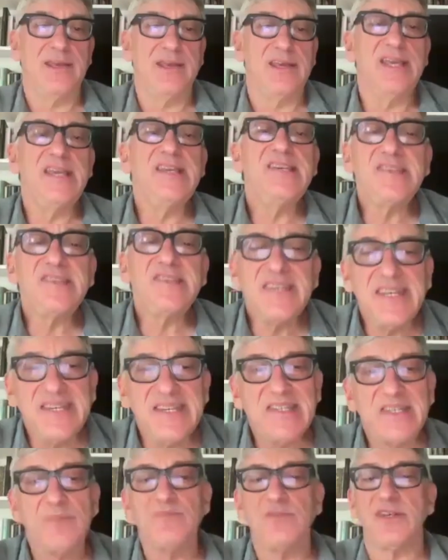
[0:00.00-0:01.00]
He
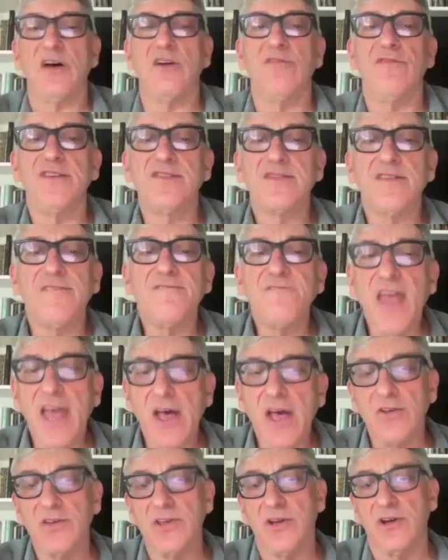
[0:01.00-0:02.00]
sees himself as a
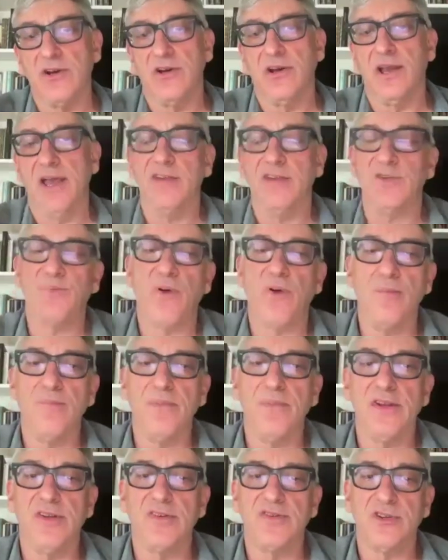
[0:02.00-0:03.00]
failure as prime
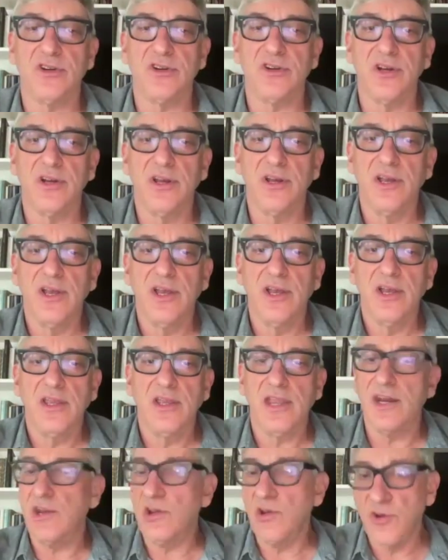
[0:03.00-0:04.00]
minister,
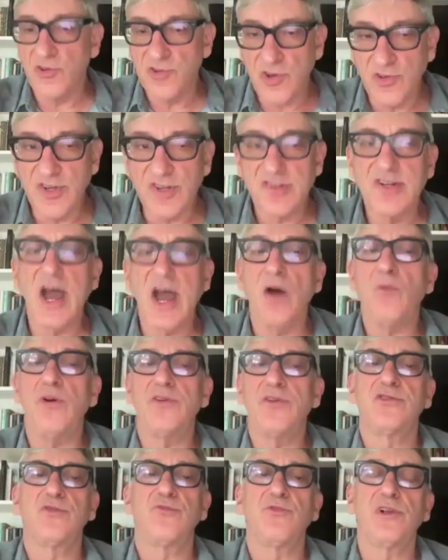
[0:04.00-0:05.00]
yet he also does not
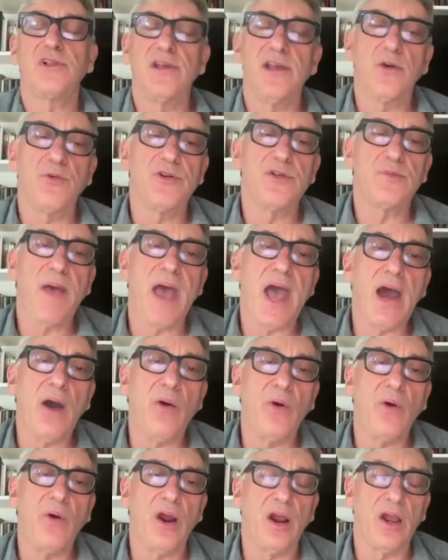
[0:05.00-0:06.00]
wish to relinquish
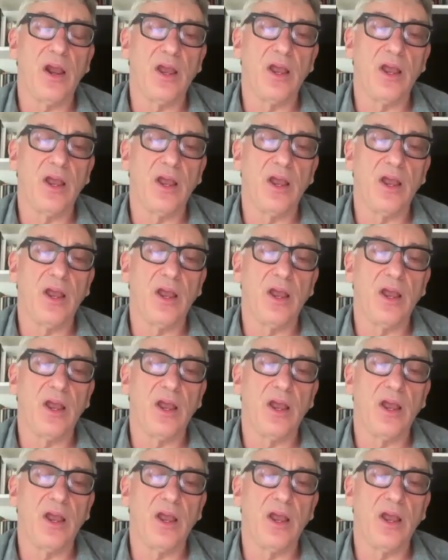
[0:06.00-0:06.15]
power.